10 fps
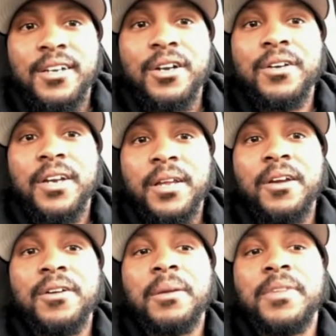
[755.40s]
No, her name,
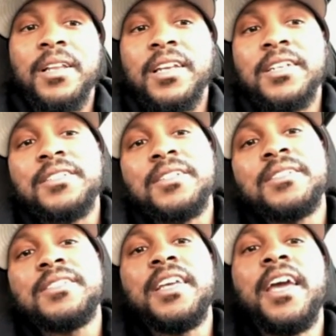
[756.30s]
her name,
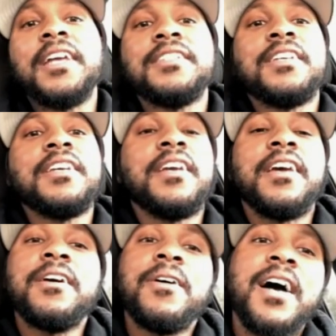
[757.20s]
Thelicia. T H
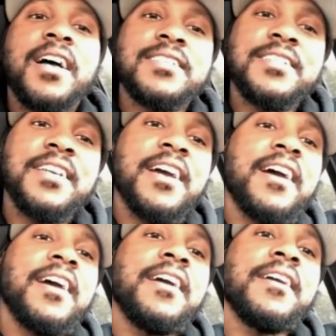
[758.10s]
E L I C
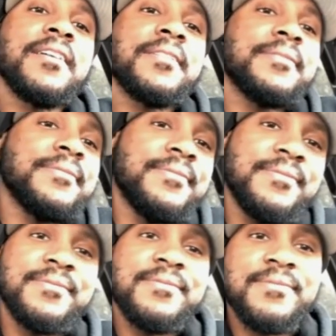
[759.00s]
I A.
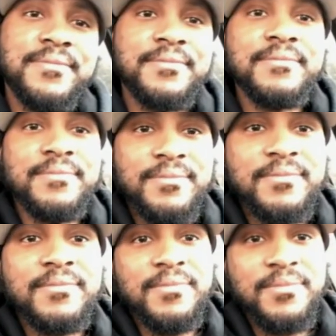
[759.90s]
Shout out to
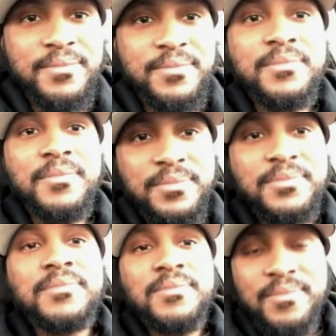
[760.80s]
moms. That's what I'm talking
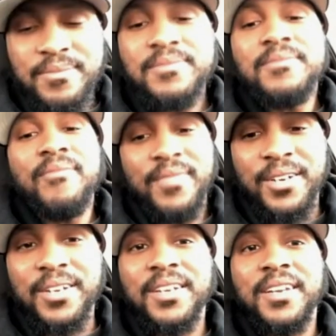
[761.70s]
about. I'm sorry.
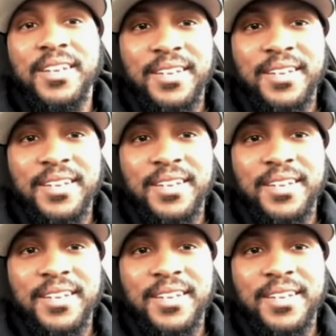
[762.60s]
Go ahead. Oh,